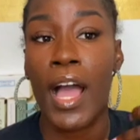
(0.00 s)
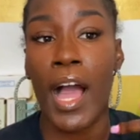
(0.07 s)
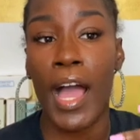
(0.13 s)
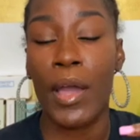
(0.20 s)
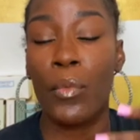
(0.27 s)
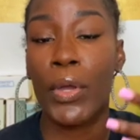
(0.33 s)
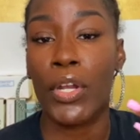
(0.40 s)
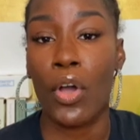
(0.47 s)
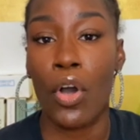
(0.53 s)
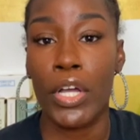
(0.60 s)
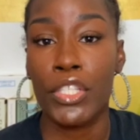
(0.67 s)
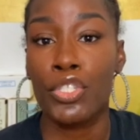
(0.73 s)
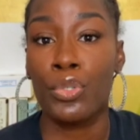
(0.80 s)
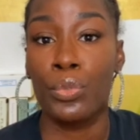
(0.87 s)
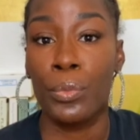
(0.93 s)
I went
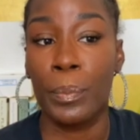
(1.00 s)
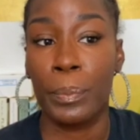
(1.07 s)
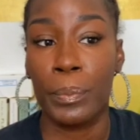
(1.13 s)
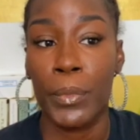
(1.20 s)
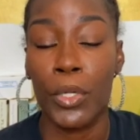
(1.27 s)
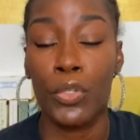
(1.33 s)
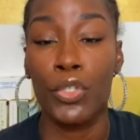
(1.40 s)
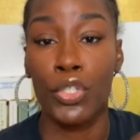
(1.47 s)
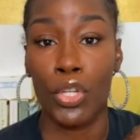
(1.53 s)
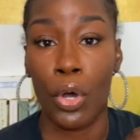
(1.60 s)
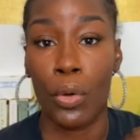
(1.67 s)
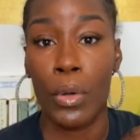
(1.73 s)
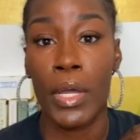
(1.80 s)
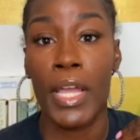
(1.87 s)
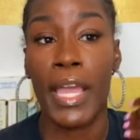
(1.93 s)
on to, you
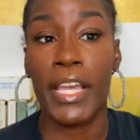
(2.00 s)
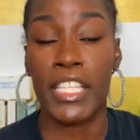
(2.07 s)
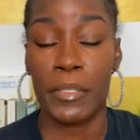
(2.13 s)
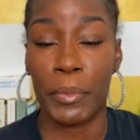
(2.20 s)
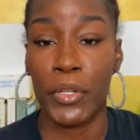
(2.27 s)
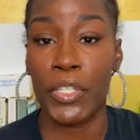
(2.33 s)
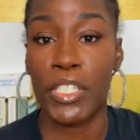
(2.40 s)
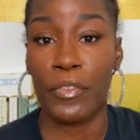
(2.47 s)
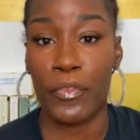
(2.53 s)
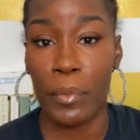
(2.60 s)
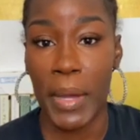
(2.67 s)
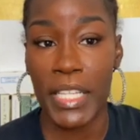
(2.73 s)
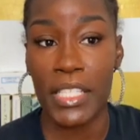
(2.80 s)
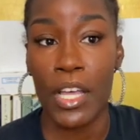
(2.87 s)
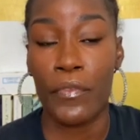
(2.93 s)
know, experience it for
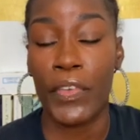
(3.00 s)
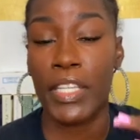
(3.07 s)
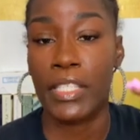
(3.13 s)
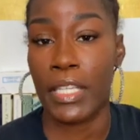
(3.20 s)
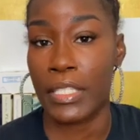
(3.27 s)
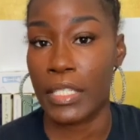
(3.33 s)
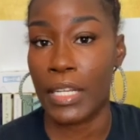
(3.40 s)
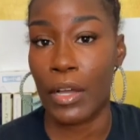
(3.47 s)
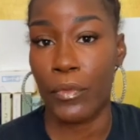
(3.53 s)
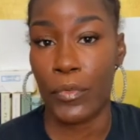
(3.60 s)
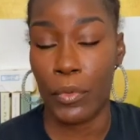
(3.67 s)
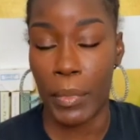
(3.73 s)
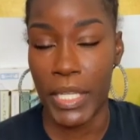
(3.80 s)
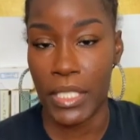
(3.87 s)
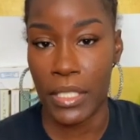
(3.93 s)
myself and test it out
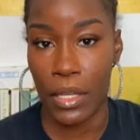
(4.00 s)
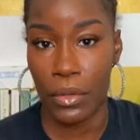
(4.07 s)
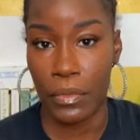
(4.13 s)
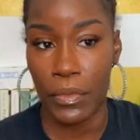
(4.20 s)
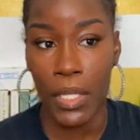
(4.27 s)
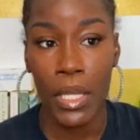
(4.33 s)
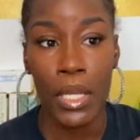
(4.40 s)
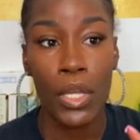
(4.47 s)
for myself.